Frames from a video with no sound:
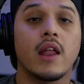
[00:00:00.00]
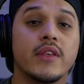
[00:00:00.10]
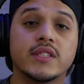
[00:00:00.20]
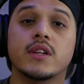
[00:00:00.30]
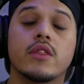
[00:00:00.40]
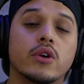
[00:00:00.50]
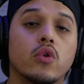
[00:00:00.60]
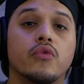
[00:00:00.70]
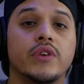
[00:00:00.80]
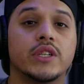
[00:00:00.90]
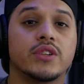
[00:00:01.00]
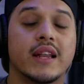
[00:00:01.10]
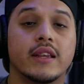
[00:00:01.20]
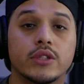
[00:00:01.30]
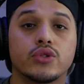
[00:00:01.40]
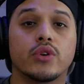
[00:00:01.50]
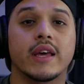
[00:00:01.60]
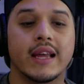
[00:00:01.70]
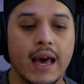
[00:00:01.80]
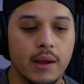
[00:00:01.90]
Now this is another cool feature that
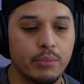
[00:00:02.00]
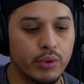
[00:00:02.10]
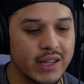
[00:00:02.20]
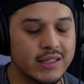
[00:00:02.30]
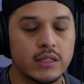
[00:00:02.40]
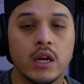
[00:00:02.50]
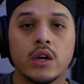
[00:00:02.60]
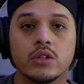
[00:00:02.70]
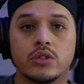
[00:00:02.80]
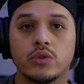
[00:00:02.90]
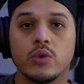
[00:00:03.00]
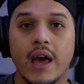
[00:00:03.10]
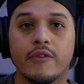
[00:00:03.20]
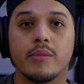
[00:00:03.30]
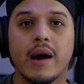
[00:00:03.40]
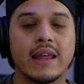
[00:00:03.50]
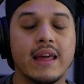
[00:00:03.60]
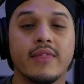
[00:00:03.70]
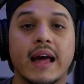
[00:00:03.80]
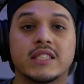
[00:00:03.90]
DistroKid kind of brings to everybody,
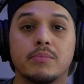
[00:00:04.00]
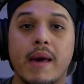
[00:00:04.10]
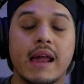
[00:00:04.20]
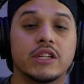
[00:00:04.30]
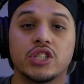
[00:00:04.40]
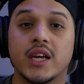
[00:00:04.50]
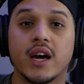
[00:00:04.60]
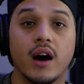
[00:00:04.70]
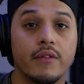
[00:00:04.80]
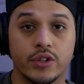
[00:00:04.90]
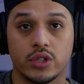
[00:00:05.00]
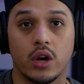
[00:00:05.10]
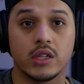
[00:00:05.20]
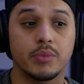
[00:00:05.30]
and that's managing cover songs.